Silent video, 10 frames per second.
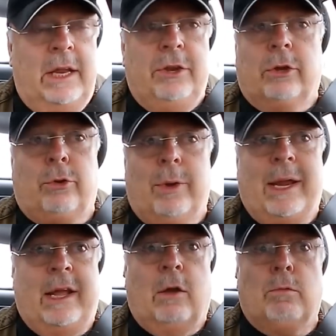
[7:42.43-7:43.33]
you're
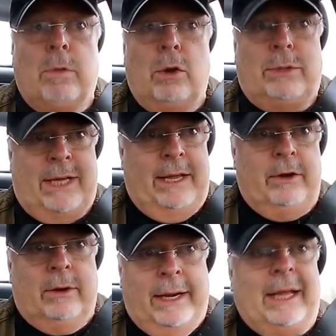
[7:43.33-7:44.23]
creating a
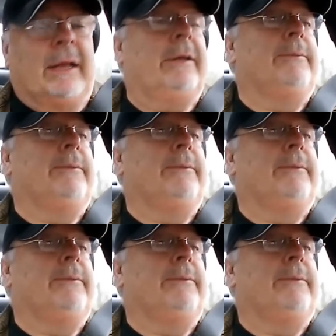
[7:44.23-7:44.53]
rotator link.